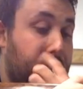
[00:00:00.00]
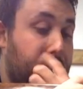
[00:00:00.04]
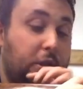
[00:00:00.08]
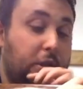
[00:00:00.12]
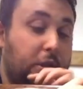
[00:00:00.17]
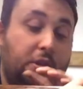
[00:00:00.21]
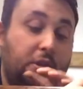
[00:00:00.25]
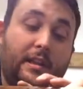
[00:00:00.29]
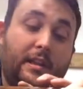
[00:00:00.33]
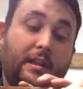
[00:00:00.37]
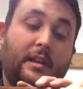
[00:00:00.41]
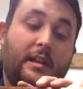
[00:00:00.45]

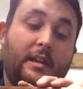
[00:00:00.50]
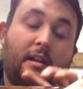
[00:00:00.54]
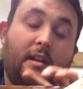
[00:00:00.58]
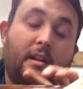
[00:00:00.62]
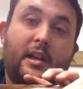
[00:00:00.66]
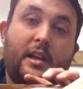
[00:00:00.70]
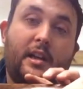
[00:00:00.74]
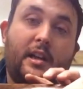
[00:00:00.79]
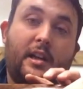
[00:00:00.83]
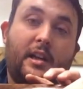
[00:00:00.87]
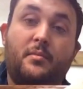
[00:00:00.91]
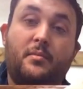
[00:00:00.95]
pushing
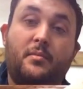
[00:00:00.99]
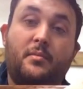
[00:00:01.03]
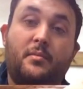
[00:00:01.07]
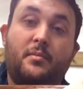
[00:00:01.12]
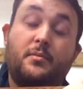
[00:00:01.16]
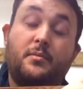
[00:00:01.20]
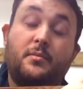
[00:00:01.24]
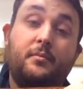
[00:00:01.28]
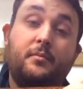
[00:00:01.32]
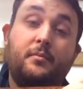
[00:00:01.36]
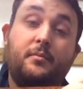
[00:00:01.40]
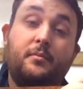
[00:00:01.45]
higher
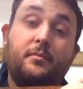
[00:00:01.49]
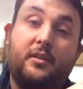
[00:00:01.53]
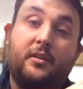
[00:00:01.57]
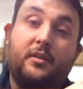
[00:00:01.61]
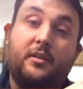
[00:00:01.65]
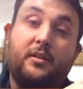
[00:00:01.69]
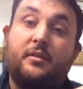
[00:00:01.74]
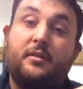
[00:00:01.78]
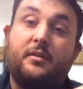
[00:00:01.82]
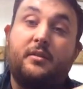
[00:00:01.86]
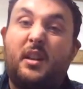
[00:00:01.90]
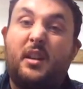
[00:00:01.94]
combs
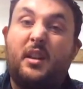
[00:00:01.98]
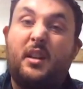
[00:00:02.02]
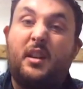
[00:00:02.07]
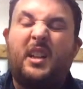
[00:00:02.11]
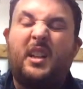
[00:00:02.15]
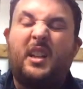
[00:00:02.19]
because